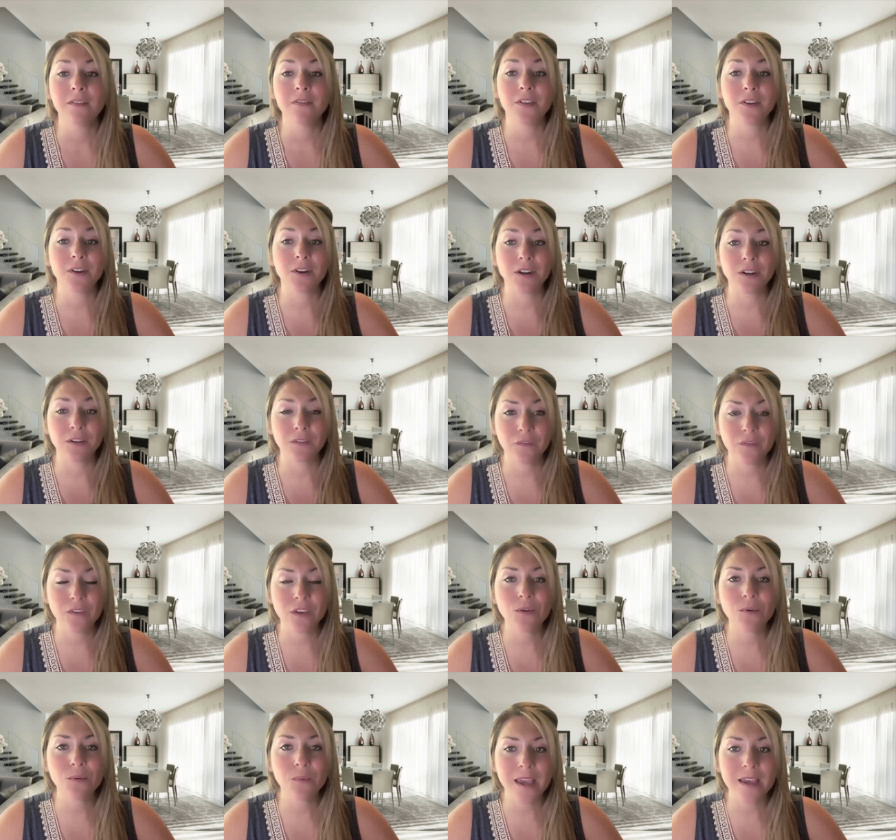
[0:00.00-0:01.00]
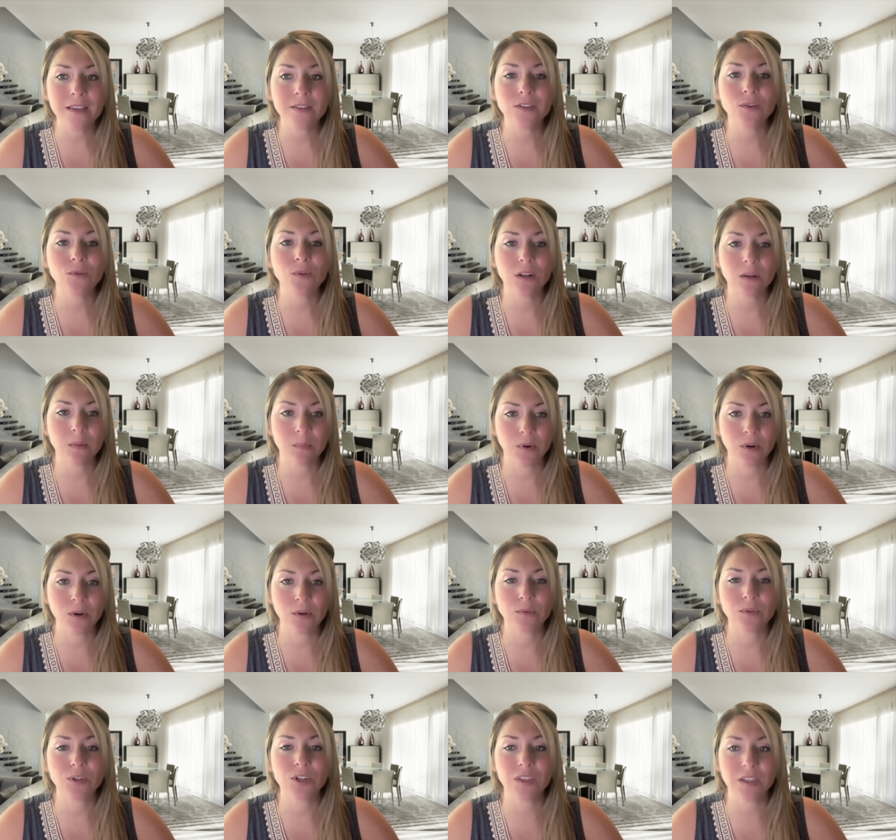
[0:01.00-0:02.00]
There are a few ways you can
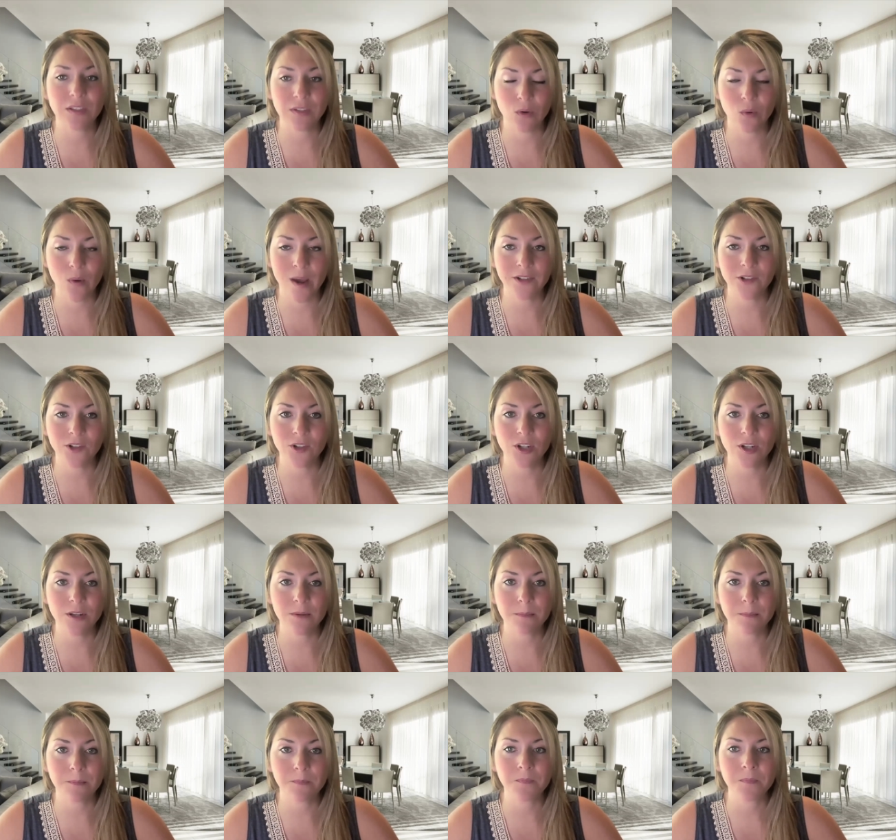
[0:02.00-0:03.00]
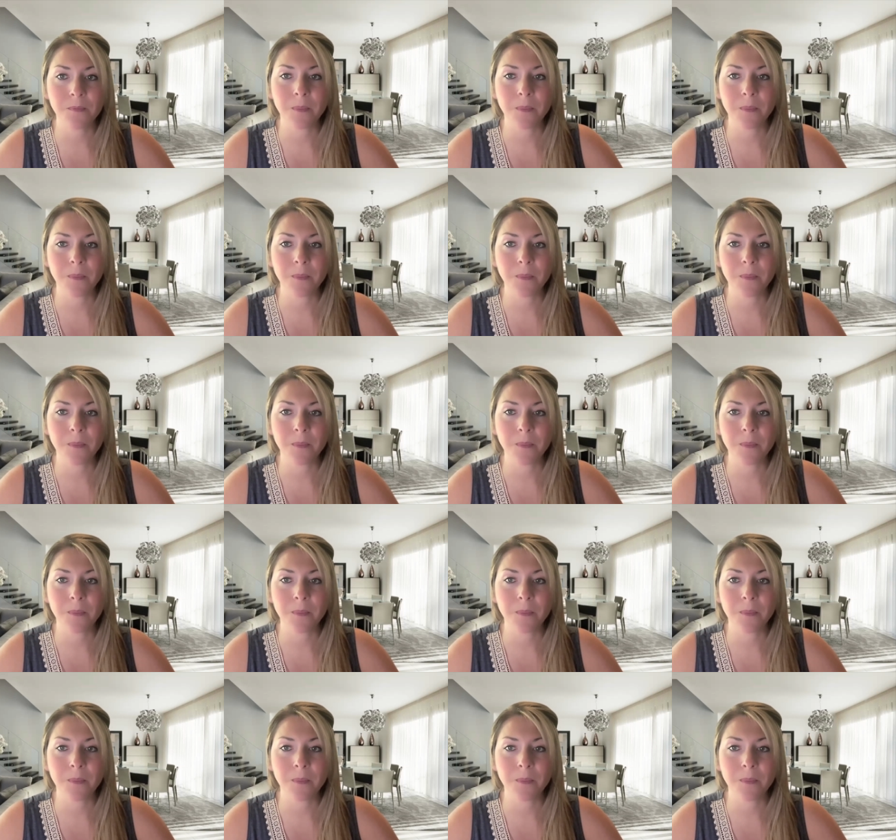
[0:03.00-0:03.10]
approach this question.